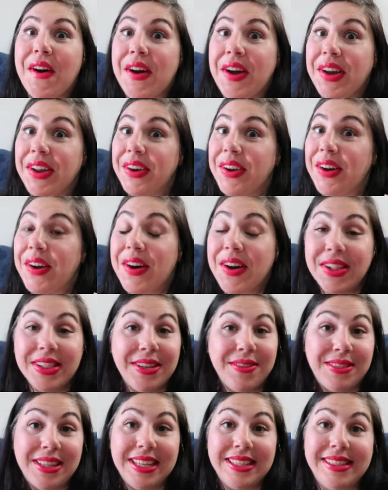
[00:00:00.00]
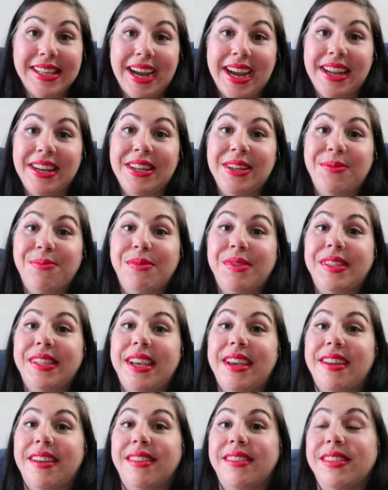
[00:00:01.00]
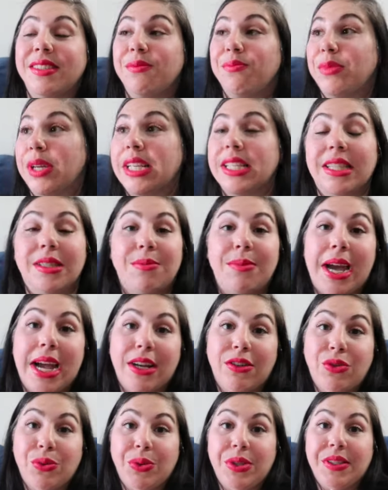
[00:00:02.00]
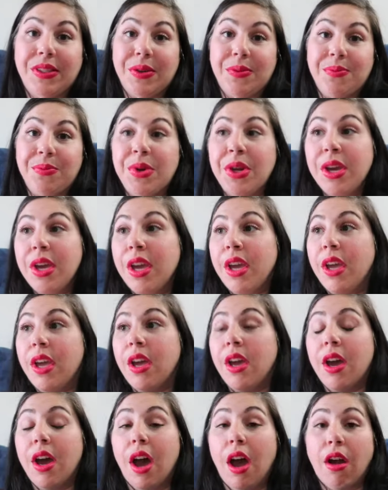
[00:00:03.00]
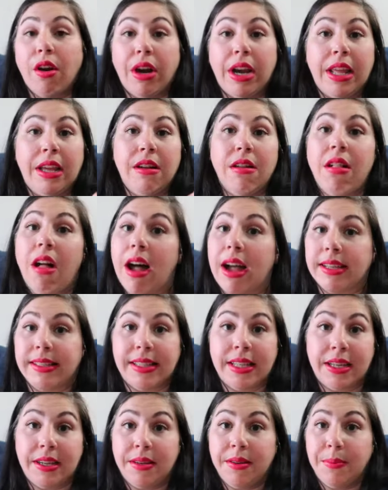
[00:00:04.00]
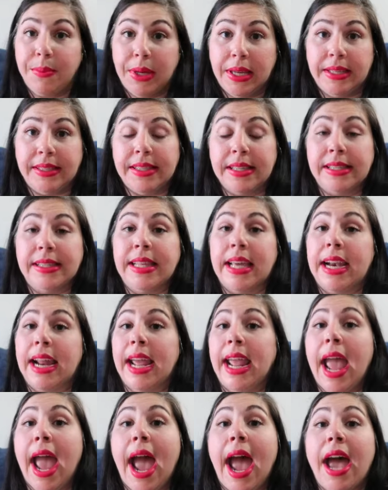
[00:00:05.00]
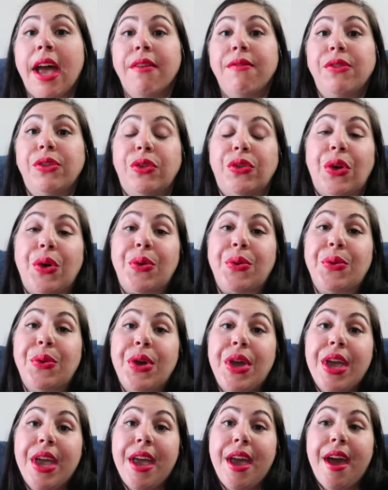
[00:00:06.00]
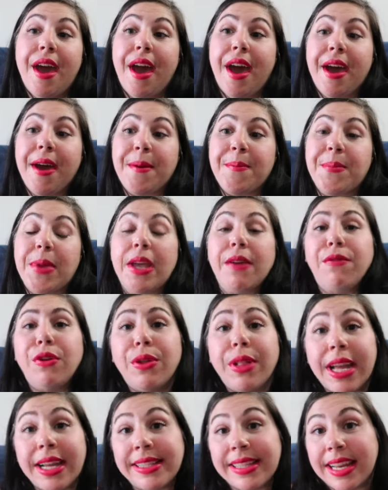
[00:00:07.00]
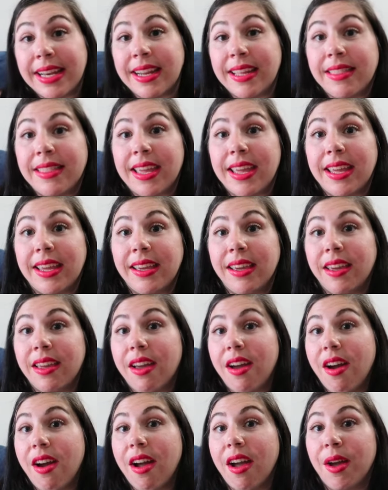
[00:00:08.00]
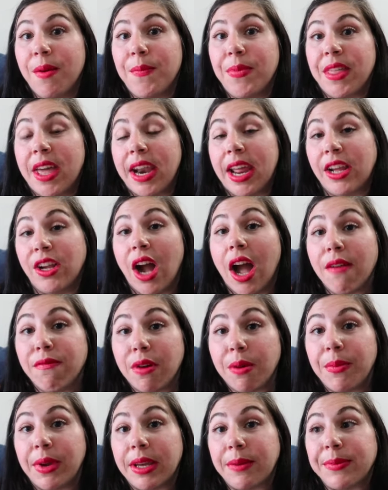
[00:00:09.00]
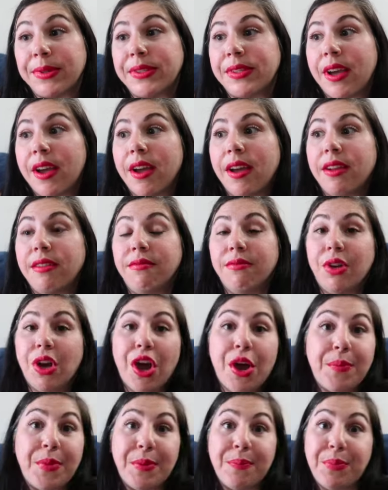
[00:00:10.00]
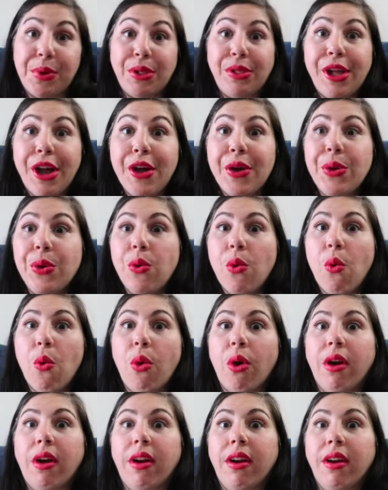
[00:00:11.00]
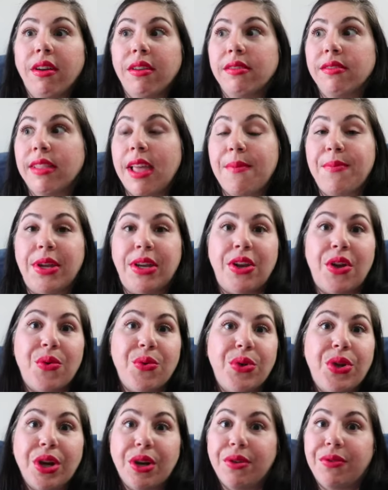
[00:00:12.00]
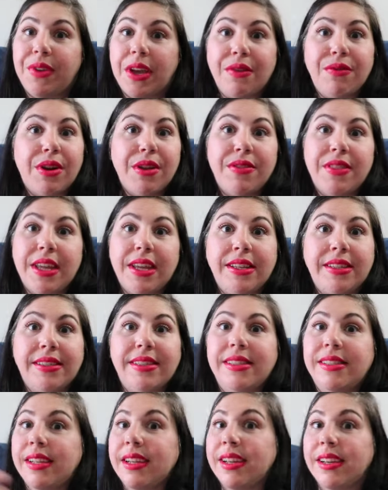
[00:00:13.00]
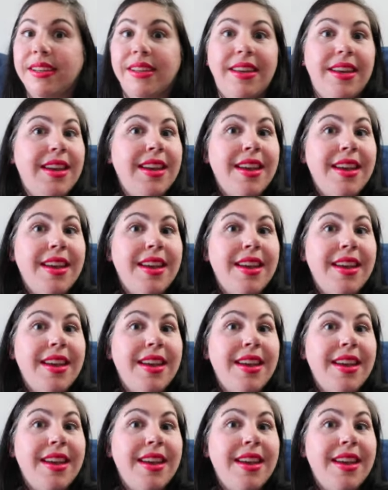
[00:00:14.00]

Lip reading: on all of these items and mix and match with some already closet pieces that I have. So if you liked anything that I got from Amazon, comment below or let me know your favorite things to